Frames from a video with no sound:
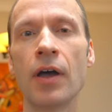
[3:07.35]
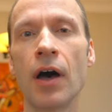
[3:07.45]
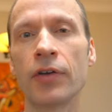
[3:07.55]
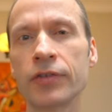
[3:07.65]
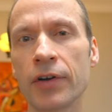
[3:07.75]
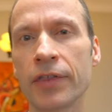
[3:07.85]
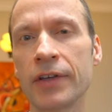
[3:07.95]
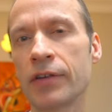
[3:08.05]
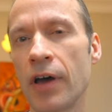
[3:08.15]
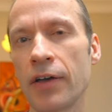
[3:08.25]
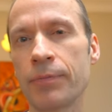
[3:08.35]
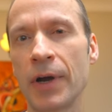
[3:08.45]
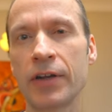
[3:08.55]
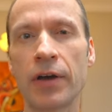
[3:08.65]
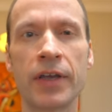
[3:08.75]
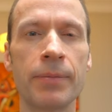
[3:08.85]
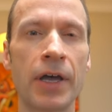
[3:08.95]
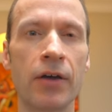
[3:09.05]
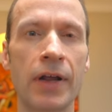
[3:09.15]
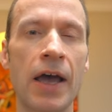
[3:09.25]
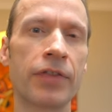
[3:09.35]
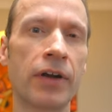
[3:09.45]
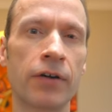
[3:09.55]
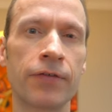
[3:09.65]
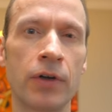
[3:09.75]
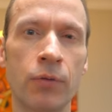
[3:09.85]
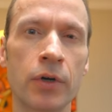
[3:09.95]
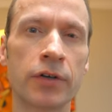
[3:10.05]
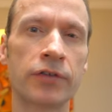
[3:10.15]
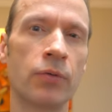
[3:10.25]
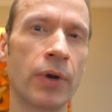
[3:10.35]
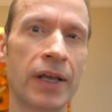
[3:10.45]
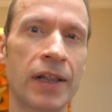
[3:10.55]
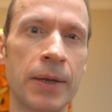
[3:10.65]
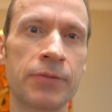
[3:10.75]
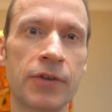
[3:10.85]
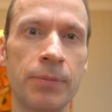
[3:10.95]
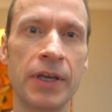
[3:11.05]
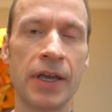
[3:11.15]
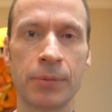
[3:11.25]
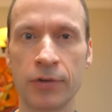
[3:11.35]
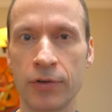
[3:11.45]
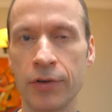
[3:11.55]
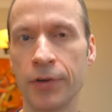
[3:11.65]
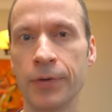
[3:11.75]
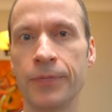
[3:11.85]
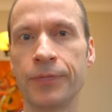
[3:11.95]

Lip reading: I'll start things off by talking about how the Airofit works and what it claims to be able to do.